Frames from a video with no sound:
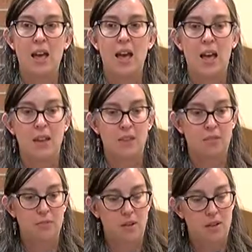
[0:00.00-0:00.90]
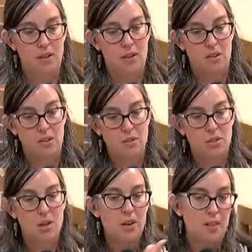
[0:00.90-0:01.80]
And if you
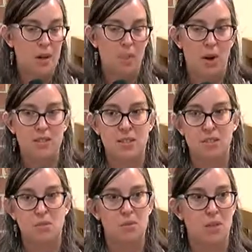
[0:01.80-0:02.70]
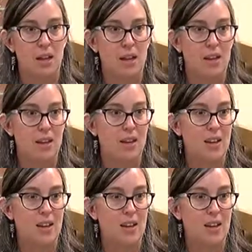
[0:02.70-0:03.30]
start that process too late,